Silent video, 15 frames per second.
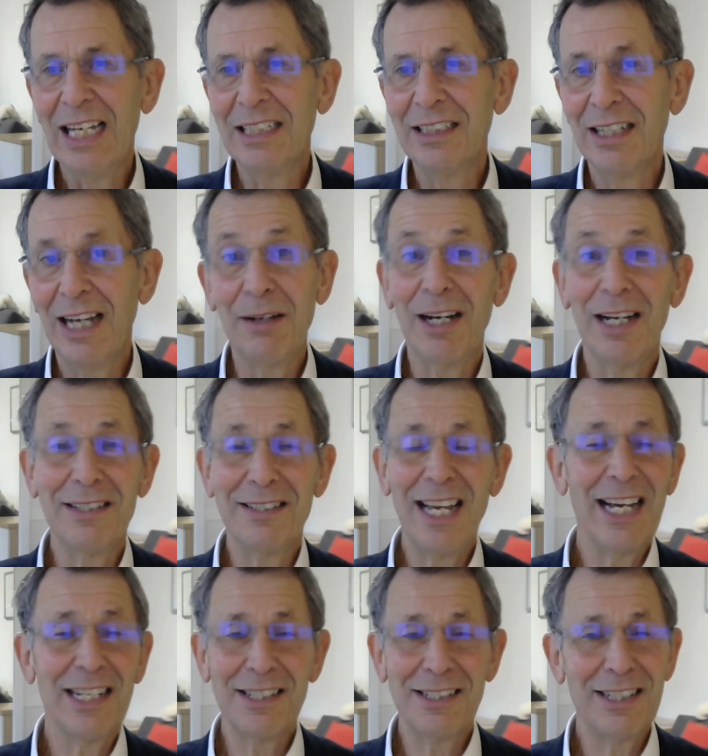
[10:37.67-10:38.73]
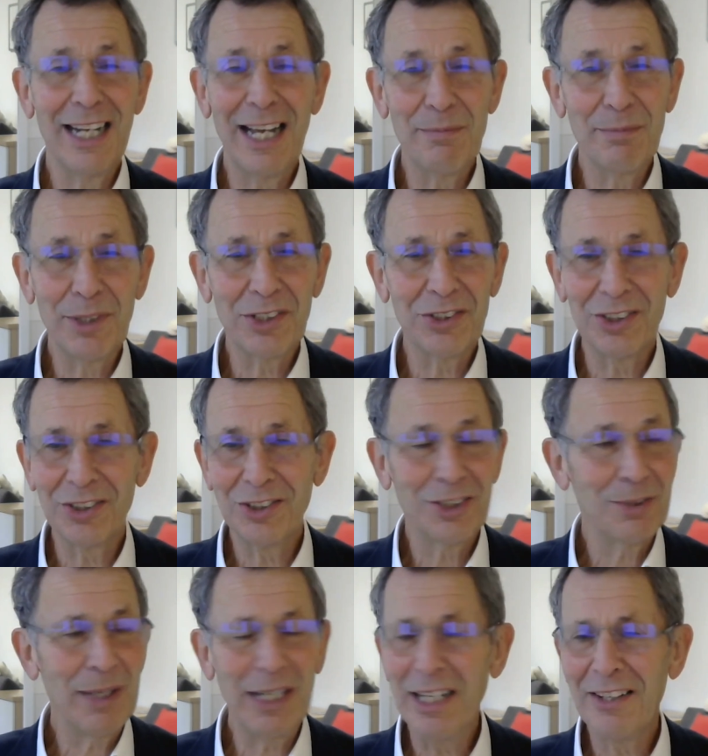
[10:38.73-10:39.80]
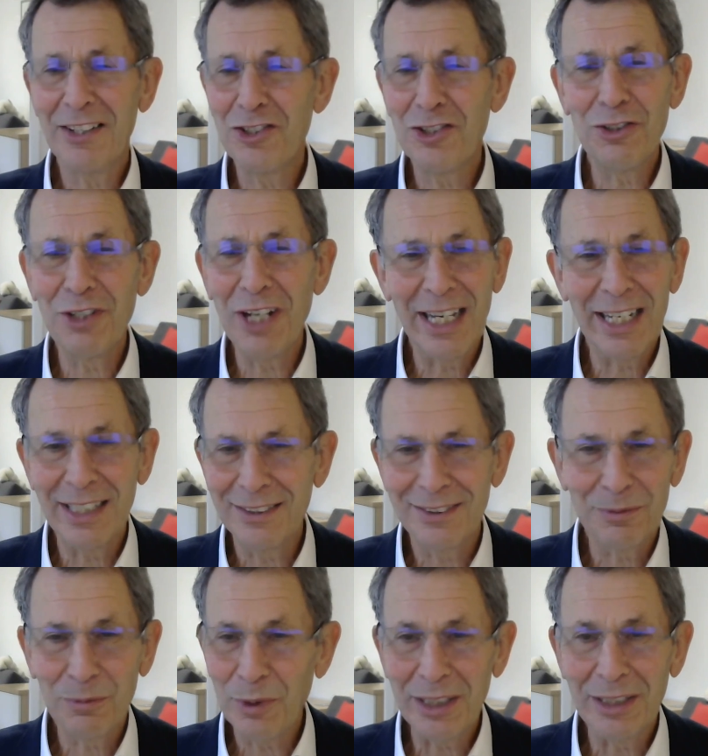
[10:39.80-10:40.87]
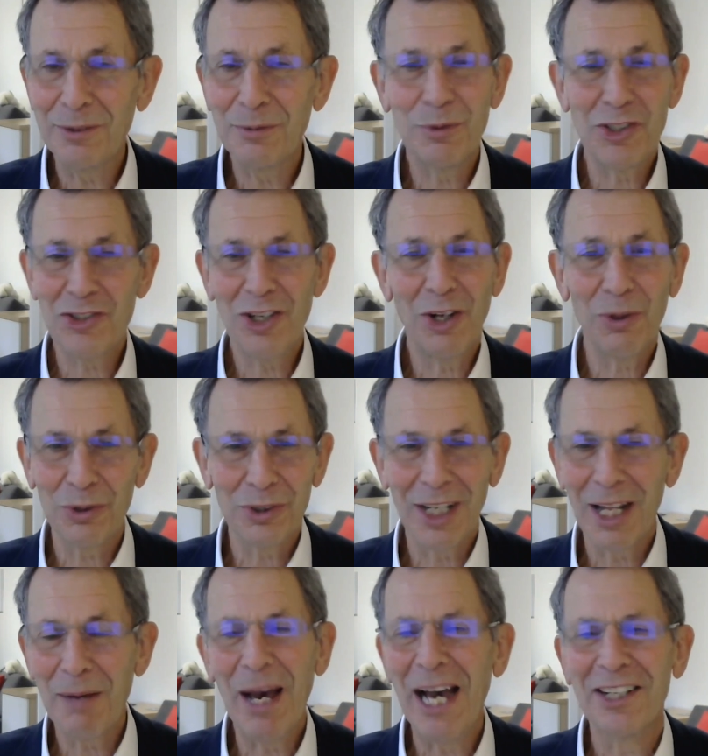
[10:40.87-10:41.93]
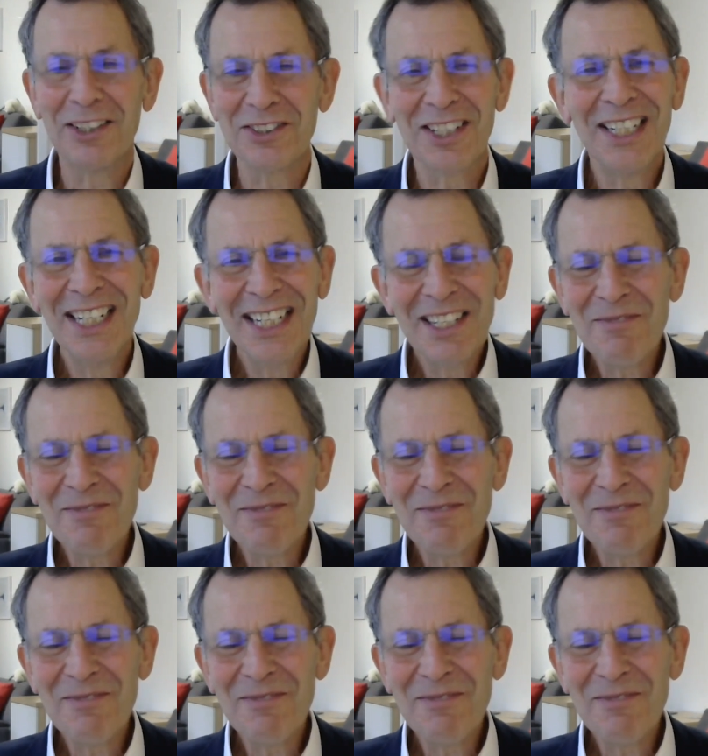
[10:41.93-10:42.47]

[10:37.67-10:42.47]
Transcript: And I say I still am because it's got about another 2 days and we're sold and I'm out.